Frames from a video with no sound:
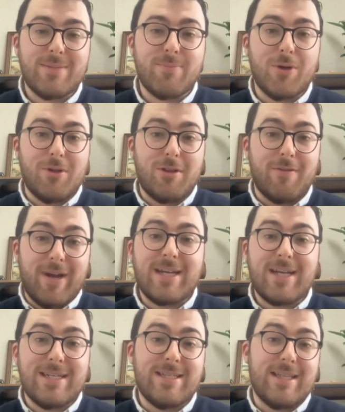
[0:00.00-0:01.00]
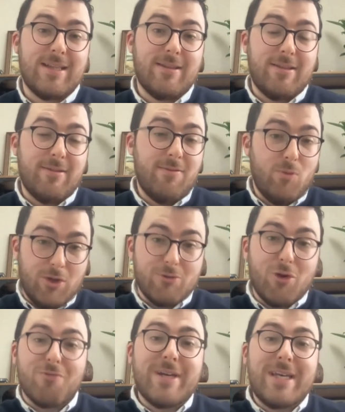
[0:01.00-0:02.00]
But the fact is that they're
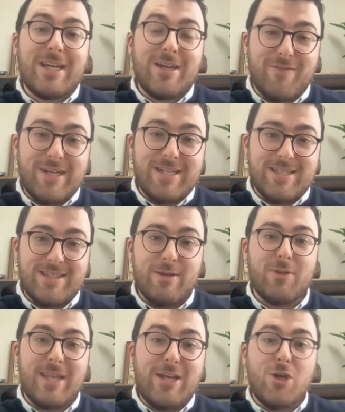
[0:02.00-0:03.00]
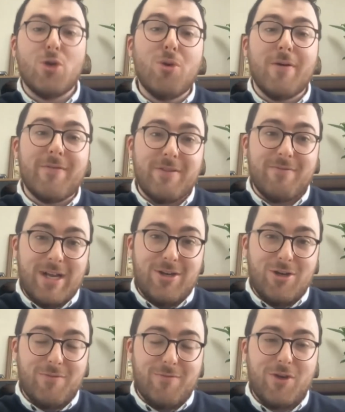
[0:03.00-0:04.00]
already convinced that they know of the
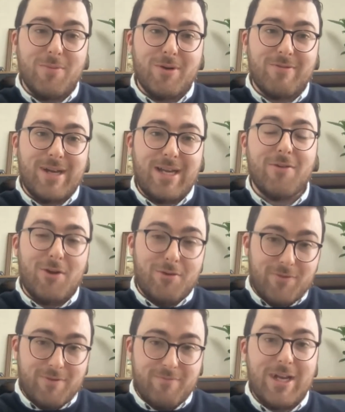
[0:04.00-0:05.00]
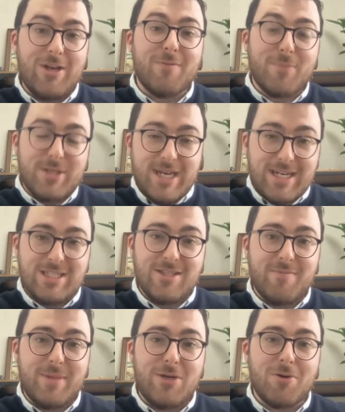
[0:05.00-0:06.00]
value of human rights, of the value of protections
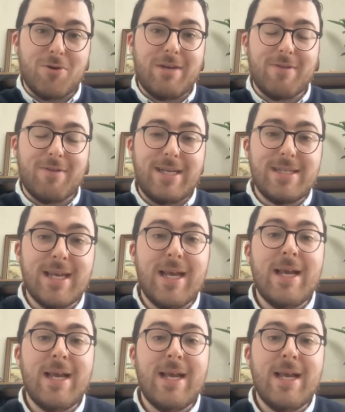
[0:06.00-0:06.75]
of minority rights.